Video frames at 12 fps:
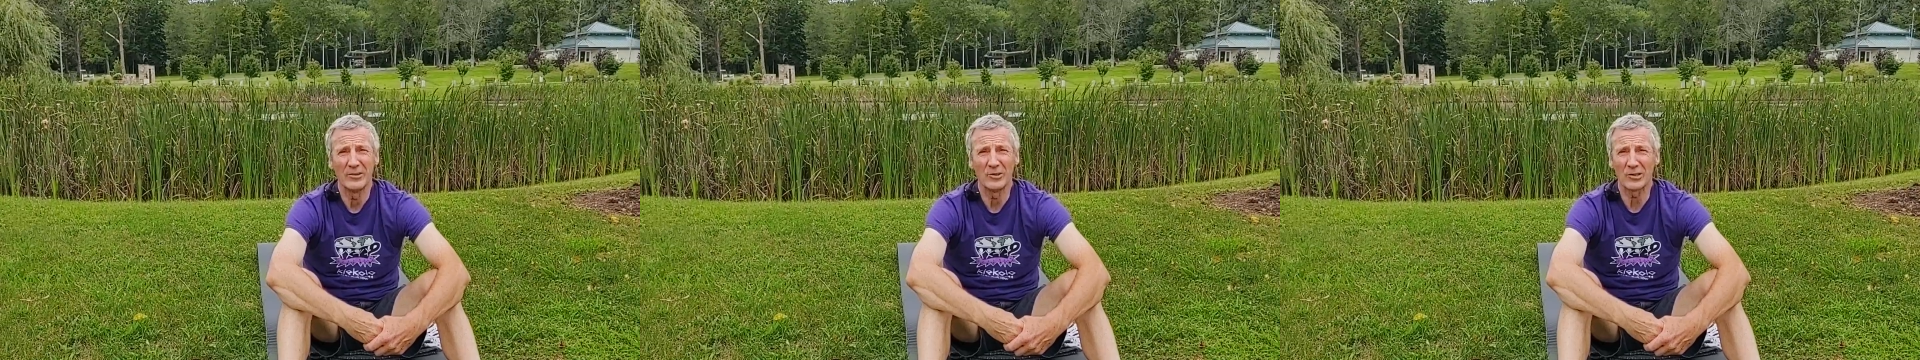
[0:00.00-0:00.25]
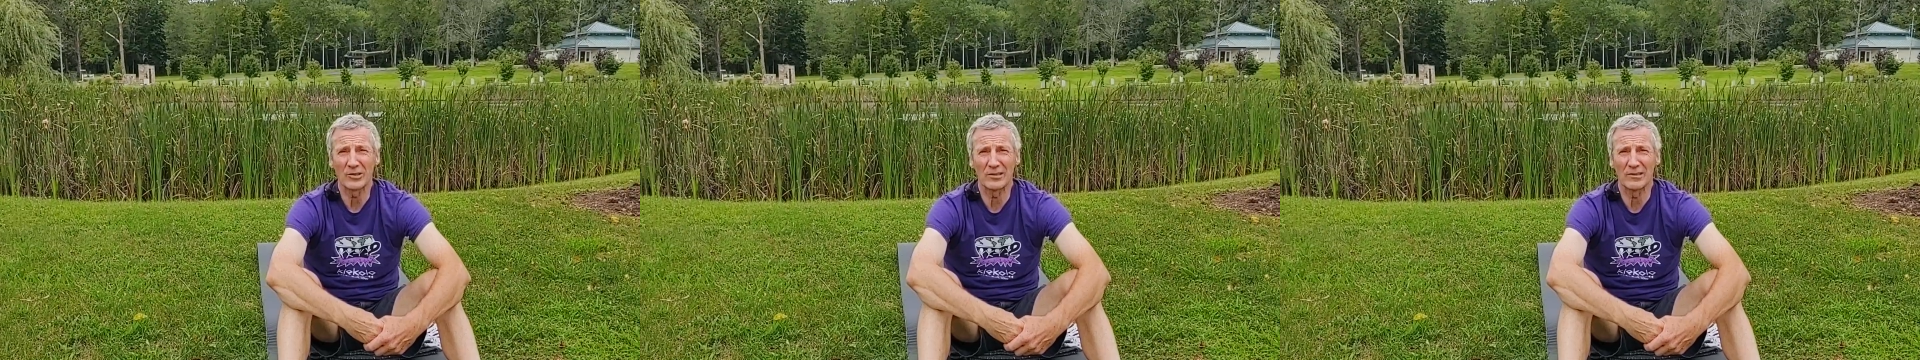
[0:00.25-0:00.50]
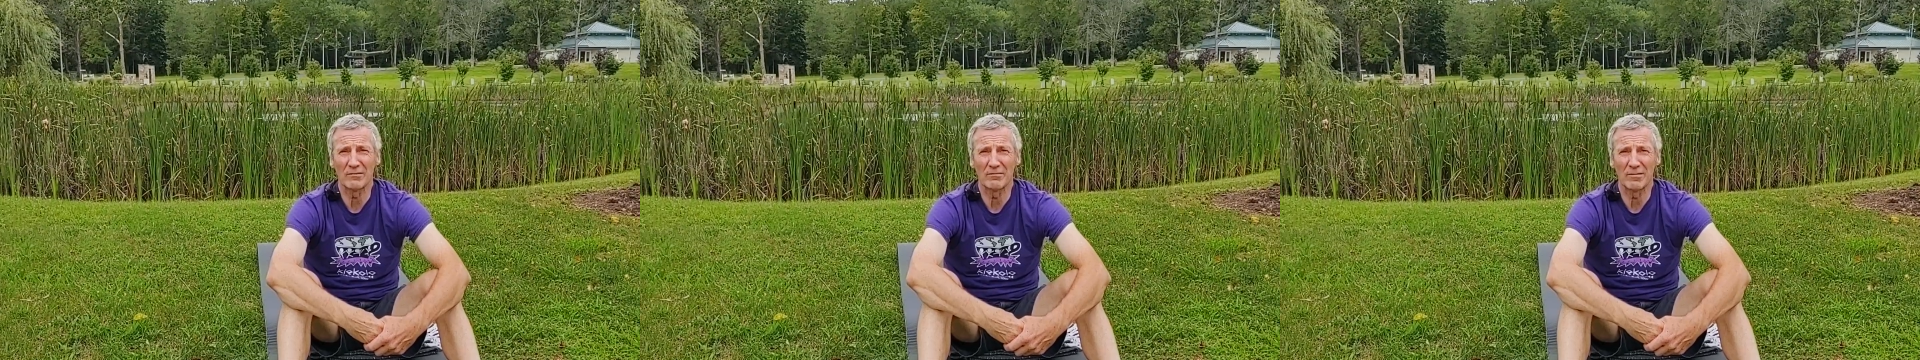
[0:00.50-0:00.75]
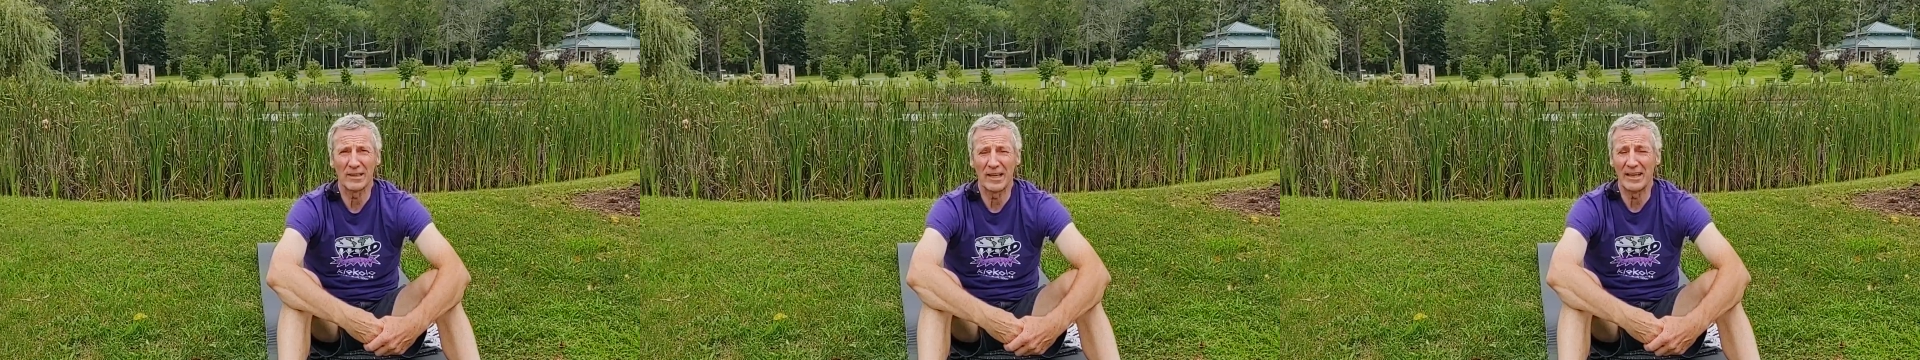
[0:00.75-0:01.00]
just
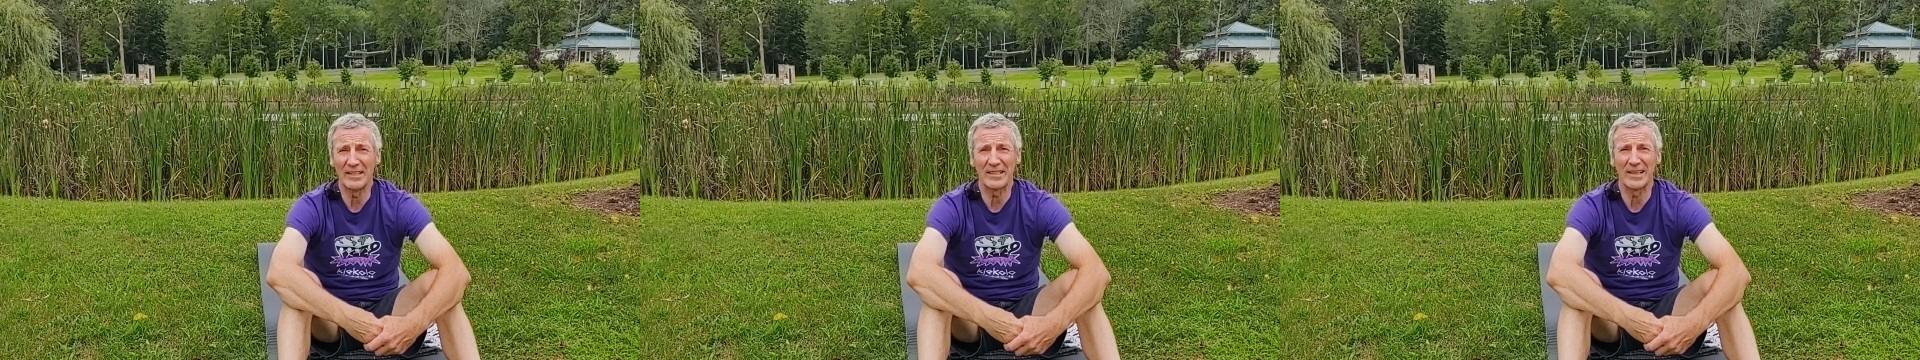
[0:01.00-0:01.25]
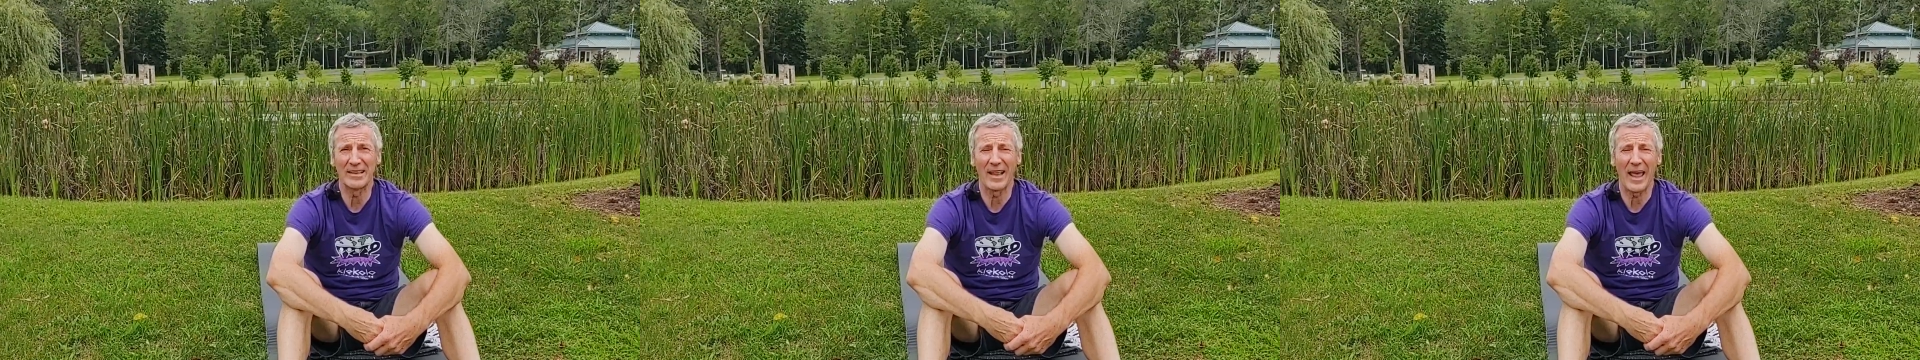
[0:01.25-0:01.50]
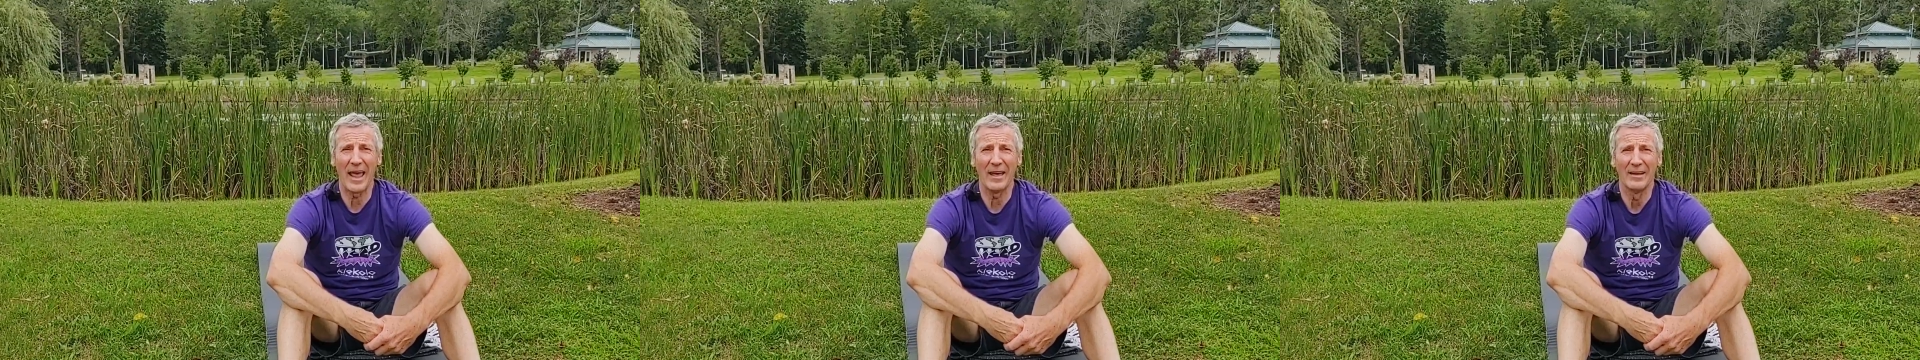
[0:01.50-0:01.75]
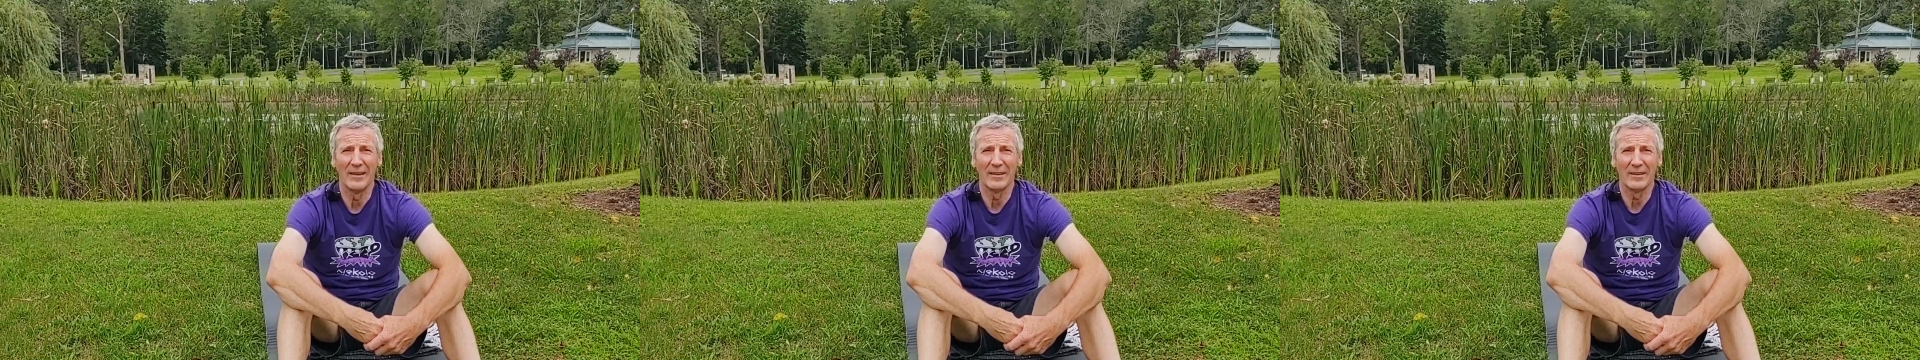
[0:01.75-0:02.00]
lazing there.